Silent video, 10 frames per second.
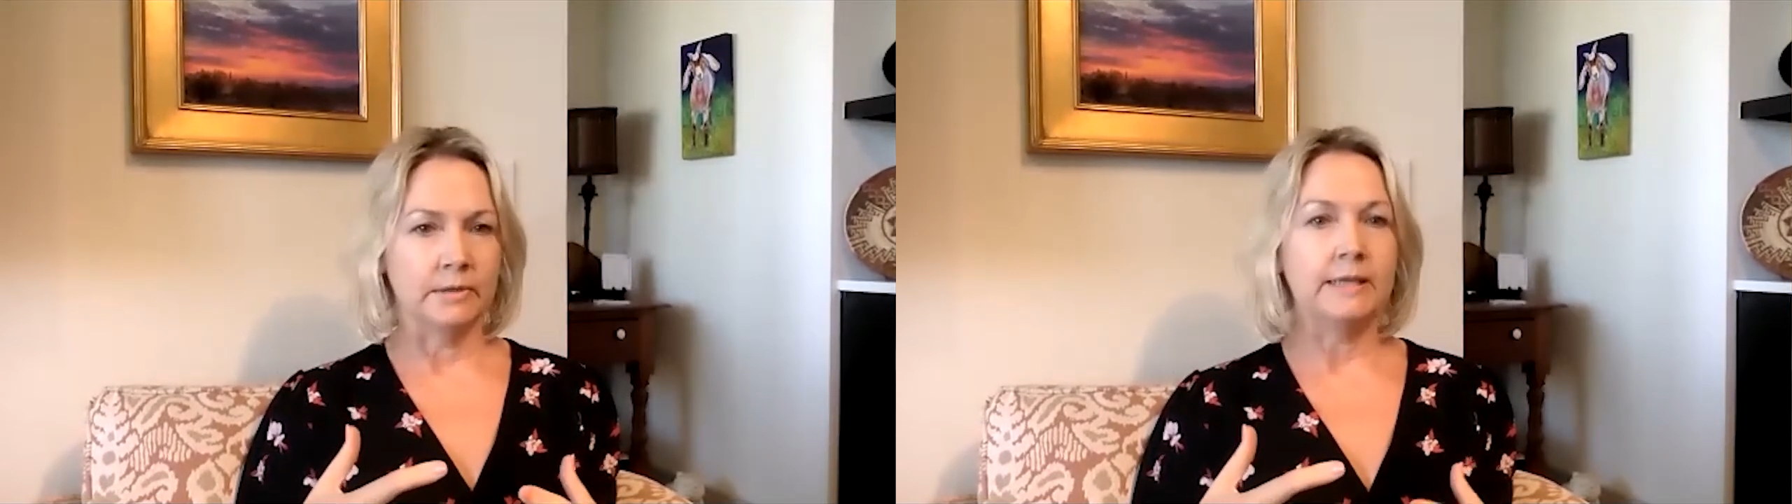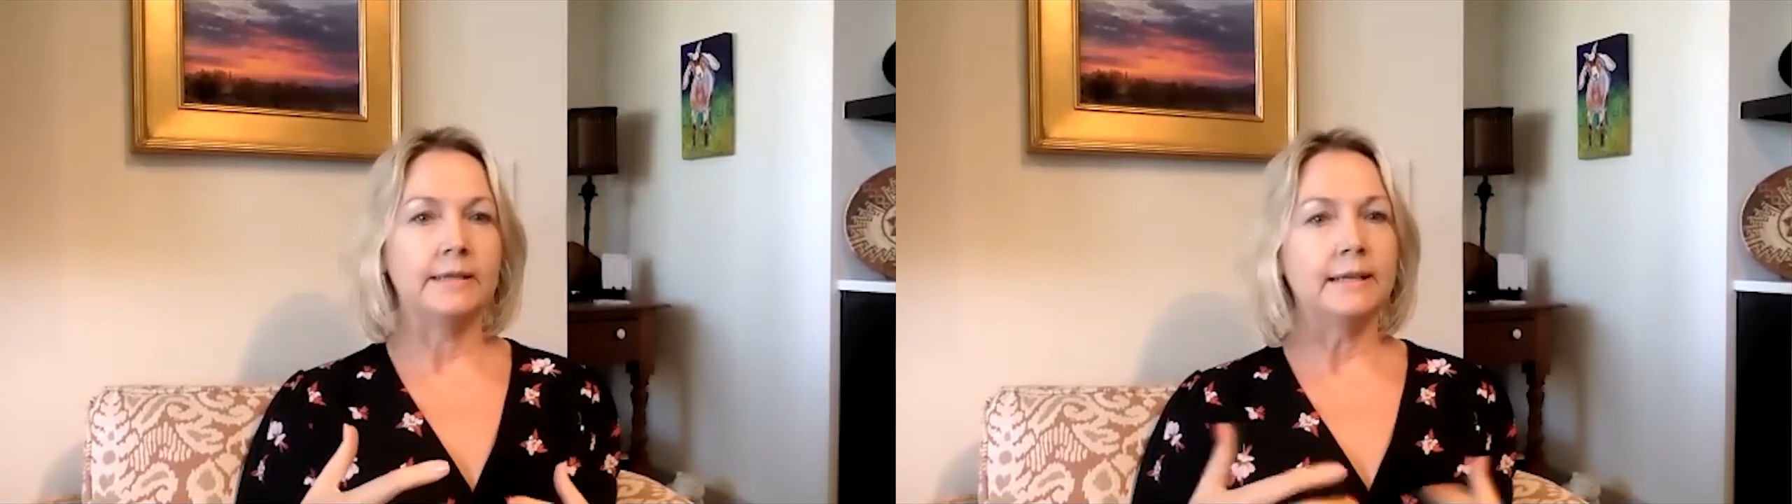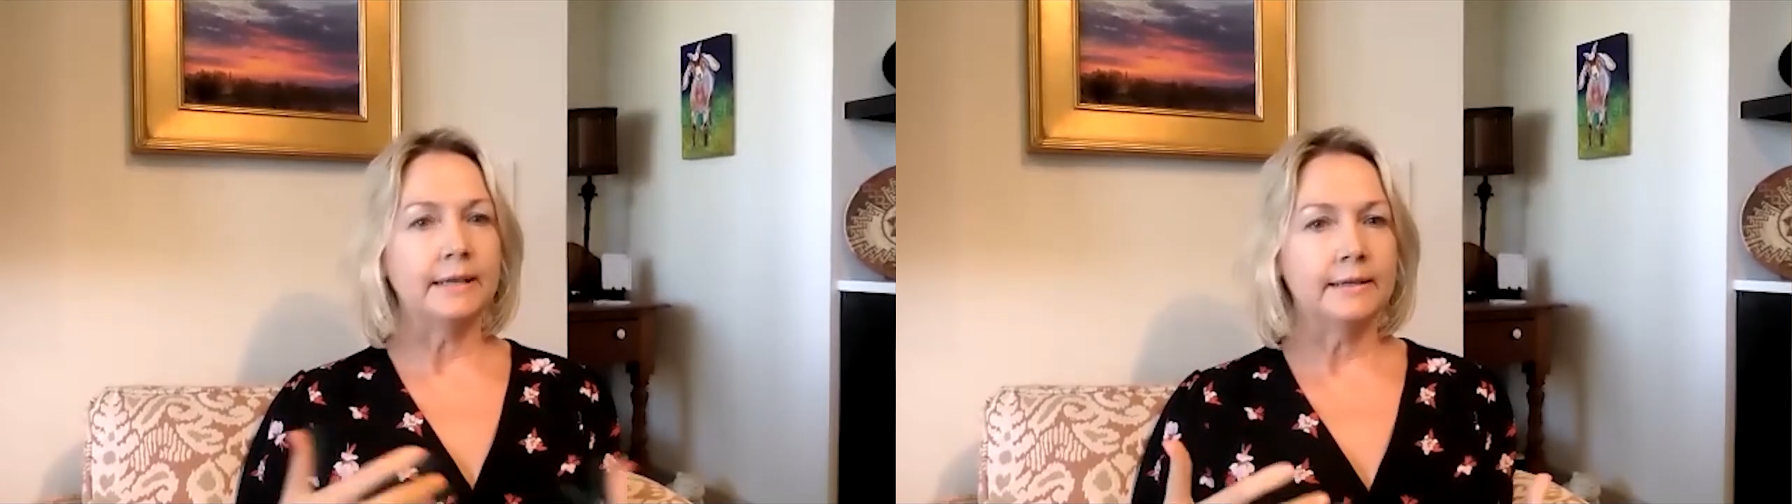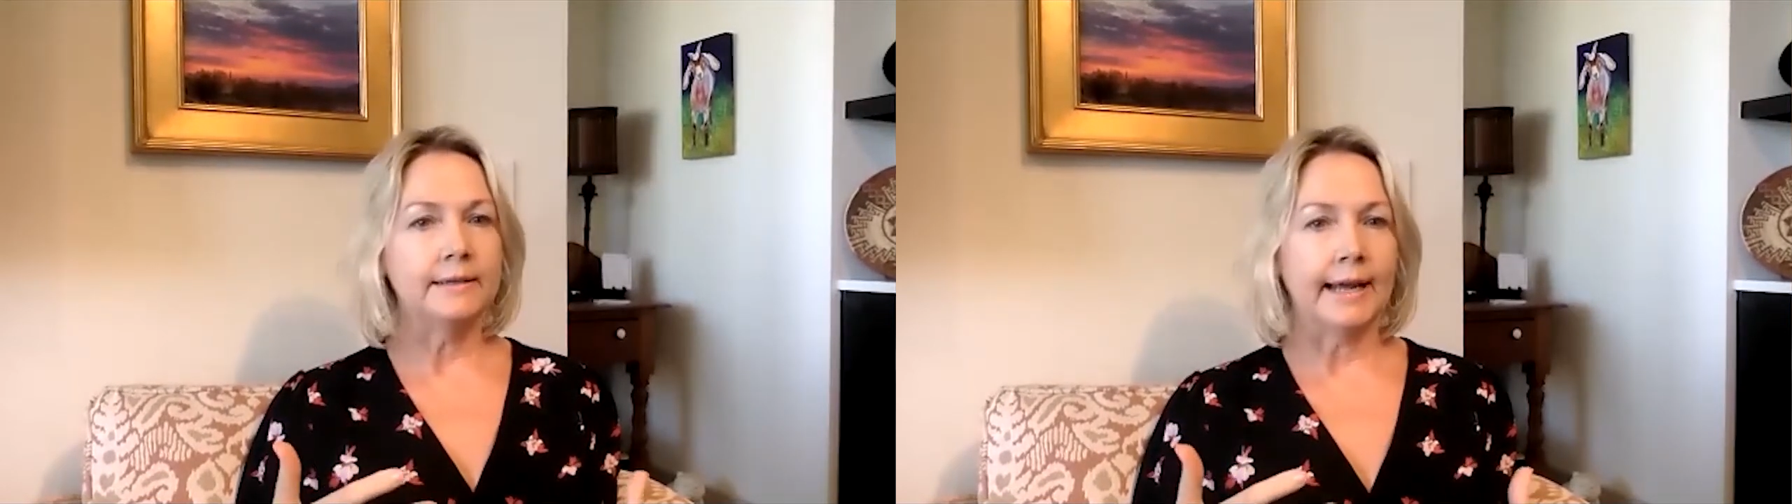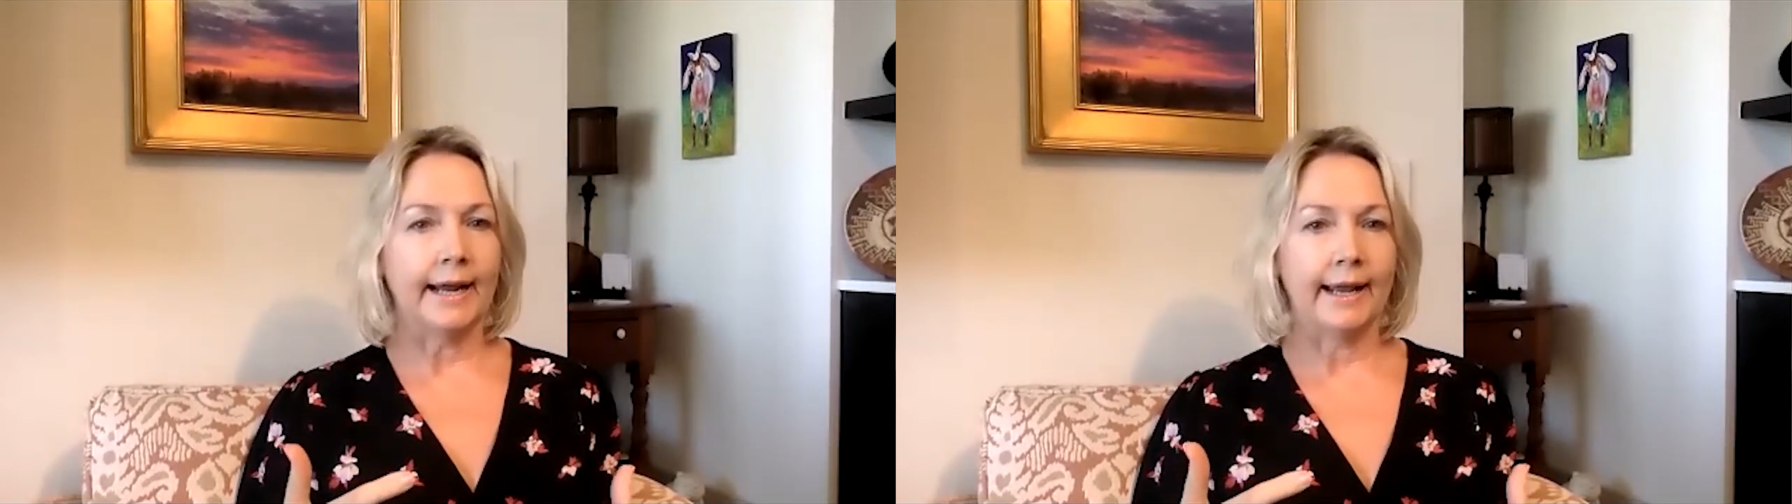He needed
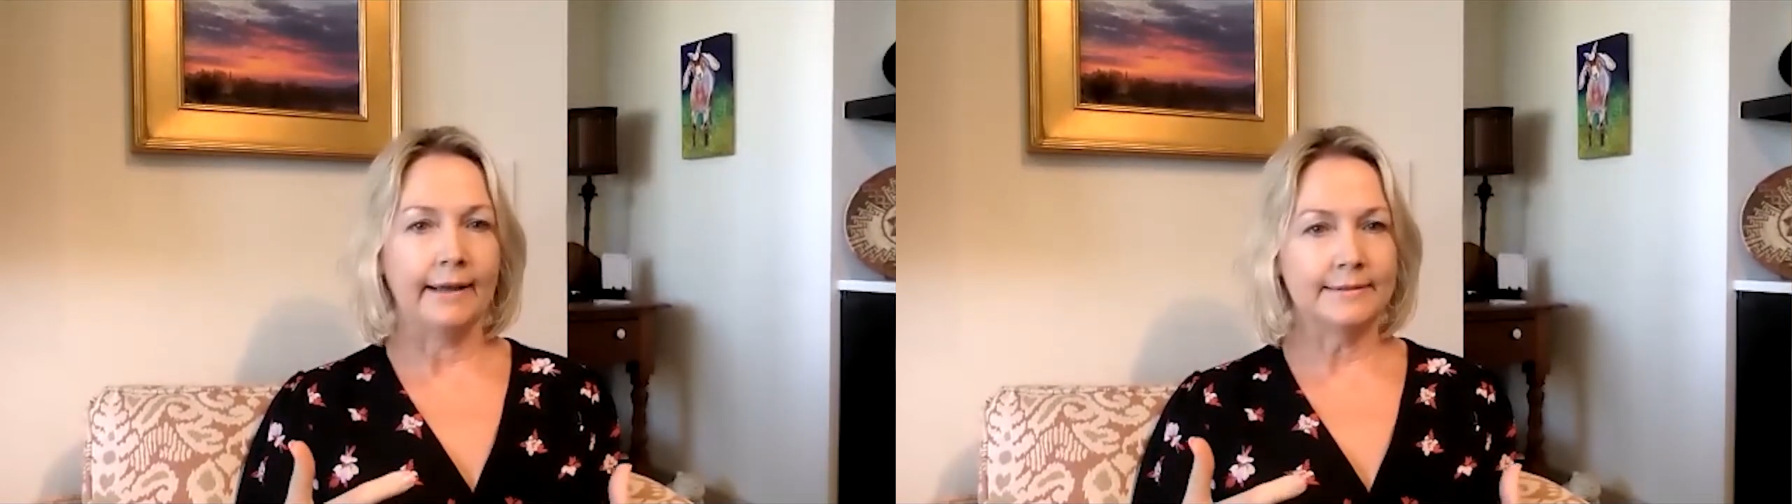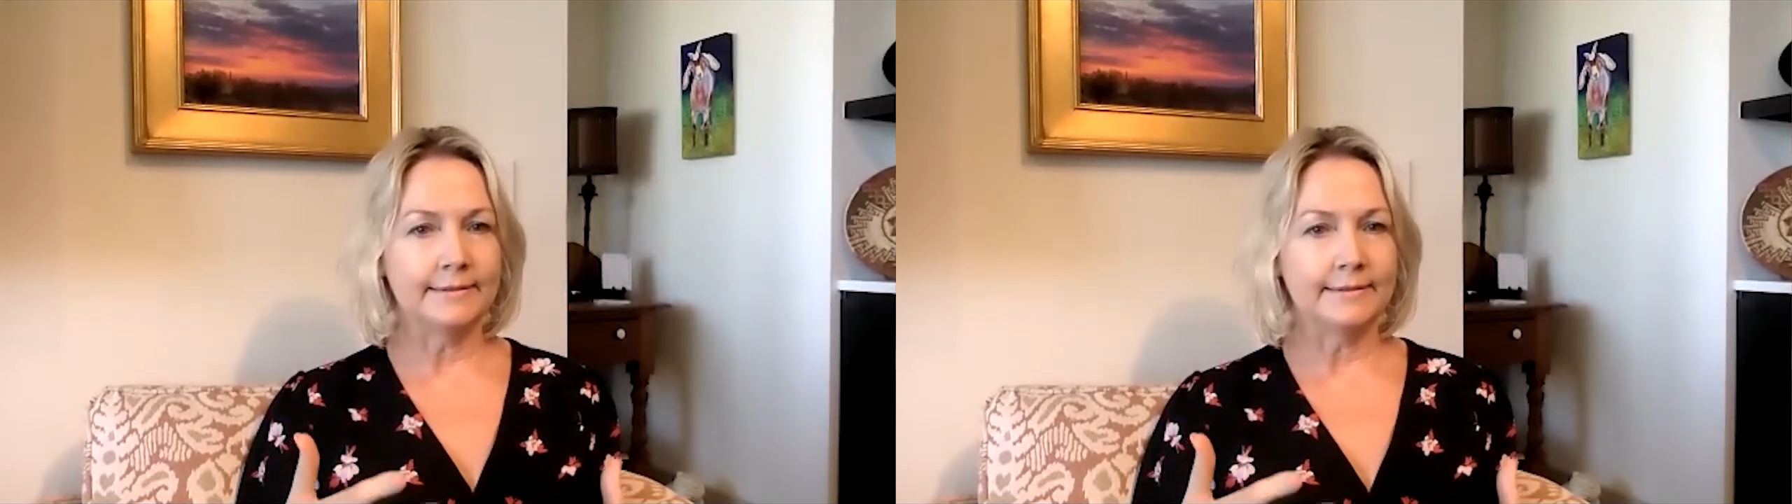that